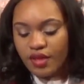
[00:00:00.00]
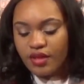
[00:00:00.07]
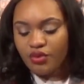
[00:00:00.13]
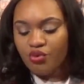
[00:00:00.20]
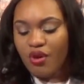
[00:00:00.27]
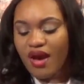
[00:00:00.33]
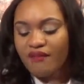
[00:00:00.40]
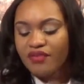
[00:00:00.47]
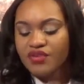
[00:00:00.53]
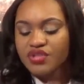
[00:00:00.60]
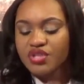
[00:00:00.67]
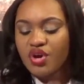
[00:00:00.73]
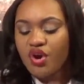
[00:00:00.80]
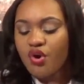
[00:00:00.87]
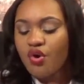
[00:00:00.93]
you have the
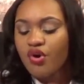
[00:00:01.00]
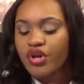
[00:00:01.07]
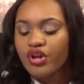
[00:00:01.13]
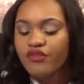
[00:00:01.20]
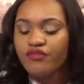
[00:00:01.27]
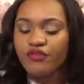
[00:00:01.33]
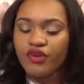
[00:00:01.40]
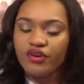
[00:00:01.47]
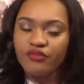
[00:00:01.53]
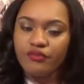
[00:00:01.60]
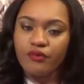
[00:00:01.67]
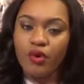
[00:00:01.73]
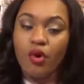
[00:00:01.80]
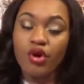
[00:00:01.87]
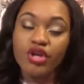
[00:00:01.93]
song All Your
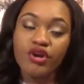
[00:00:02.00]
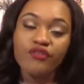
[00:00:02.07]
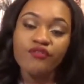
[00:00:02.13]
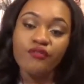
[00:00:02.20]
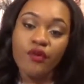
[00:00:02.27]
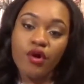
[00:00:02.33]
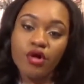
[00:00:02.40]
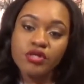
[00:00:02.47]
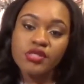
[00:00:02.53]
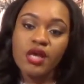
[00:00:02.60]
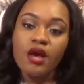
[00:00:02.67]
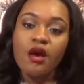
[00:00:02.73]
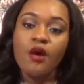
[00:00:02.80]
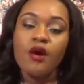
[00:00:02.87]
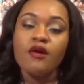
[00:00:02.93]
Fault
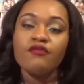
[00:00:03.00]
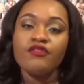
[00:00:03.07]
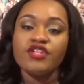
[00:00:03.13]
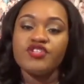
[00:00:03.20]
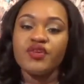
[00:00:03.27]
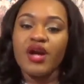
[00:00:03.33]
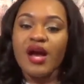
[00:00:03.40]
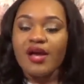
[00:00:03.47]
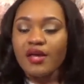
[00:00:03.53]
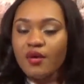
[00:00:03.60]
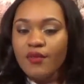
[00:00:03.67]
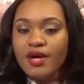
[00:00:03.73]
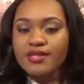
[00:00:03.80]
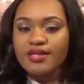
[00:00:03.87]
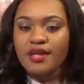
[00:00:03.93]
featuring
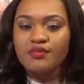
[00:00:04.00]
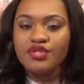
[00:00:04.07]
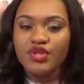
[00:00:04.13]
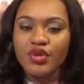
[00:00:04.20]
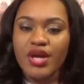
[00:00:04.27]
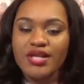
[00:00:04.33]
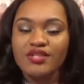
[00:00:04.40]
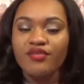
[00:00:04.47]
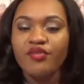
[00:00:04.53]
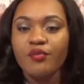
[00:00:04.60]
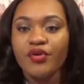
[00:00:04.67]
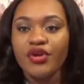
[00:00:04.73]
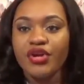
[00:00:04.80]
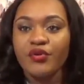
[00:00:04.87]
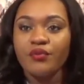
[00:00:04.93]
Kanye West, and I'm sure you guys are
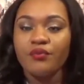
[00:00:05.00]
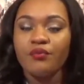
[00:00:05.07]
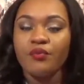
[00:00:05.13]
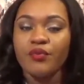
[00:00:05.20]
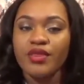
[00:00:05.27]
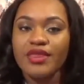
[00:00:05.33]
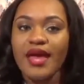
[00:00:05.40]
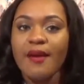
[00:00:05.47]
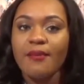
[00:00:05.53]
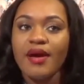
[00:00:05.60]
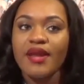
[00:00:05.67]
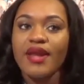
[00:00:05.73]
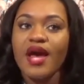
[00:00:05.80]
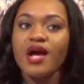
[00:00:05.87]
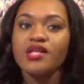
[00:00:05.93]
familiar with that
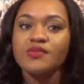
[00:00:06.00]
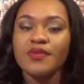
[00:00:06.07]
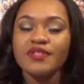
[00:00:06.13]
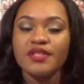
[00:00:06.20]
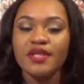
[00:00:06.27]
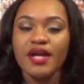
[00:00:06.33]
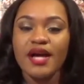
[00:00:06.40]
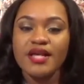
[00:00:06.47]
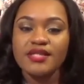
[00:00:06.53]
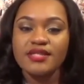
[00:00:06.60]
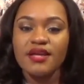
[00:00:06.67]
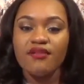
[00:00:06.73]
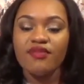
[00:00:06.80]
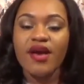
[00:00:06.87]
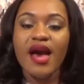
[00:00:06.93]
by now, especially because
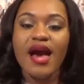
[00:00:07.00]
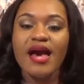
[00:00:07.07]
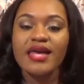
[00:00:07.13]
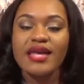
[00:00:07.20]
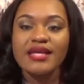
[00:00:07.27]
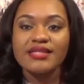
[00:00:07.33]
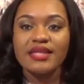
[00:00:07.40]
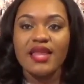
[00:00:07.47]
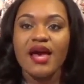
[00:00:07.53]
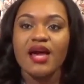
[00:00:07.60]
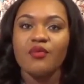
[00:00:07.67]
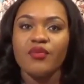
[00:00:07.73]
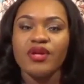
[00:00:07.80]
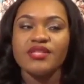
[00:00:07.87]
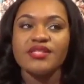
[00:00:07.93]
of Kanye's
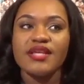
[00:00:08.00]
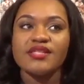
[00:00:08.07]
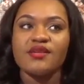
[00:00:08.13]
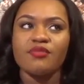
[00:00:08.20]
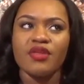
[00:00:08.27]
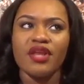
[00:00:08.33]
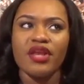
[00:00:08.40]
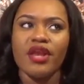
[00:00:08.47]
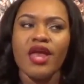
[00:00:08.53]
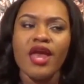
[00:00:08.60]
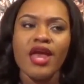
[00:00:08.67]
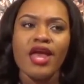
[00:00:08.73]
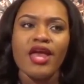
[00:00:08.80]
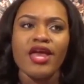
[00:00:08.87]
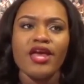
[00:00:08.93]
line where he said something,
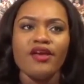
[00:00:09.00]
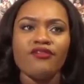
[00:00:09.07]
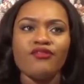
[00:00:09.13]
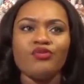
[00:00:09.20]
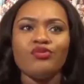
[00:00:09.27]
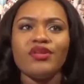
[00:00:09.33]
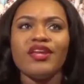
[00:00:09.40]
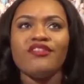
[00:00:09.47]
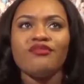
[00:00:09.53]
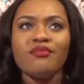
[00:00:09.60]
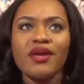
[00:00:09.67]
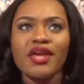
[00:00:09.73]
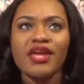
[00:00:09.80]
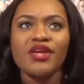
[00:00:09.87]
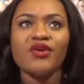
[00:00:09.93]
if you leave
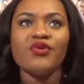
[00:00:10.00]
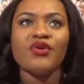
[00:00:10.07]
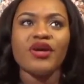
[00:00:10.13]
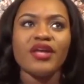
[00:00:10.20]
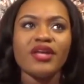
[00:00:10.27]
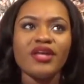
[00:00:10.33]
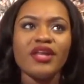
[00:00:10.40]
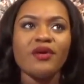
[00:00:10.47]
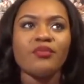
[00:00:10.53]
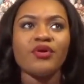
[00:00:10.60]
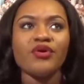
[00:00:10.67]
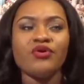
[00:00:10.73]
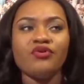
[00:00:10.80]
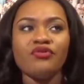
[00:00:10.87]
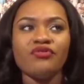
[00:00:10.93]
Mickey, you gonna end up
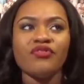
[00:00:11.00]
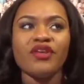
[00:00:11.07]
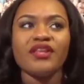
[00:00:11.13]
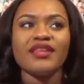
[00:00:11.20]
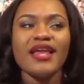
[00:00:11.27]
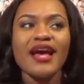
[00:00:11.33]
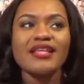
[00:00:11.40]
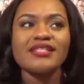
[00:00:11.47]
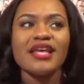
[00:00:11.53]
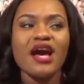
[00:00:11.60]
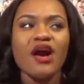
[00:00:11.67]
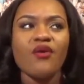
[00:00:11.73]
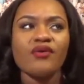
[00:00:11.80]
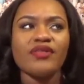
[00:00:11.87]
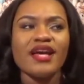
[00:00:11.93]
with Goofy. That's
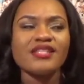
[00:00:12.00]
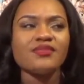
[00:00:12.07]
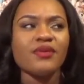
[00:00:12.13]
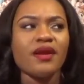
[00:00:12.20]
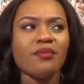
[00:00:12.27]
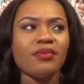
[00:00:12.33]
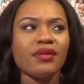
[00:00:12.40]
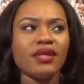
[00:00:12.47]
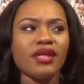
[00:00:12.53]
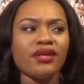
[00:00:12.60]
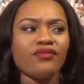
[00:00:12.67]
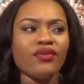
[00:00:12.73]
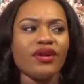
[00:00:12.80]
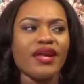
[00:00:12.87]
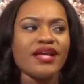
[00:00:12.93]
what I
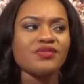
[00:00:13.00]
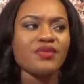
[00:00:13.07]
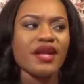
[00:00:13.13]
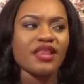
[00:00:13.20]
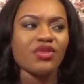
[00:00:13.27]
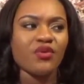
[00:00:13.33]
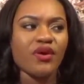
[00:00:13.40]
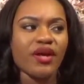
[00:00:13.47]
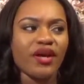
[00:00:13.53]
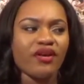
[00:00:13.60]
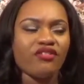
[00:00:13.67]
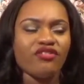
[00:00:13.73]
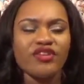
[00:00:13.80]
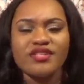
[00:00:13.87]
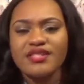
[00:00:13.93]
believe, or that's what I thought
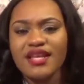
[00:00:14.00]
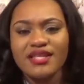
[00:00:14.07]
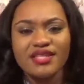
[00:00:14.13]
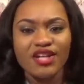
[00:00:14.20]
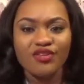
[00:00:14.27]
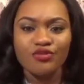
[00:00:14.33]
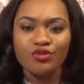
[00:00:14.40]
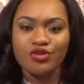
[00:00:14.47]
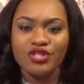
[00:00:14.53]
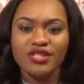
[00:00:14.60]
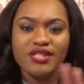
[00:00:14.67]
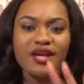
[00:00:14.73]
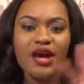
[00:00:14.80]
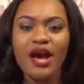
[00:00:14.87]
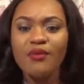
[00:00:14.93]
Chris said to
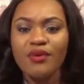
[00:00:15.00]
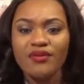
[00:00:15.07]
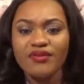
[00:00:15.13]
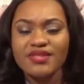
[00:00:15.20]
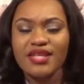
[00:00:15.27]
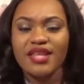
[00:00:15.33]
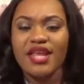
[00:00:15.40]
Karuchi. However he said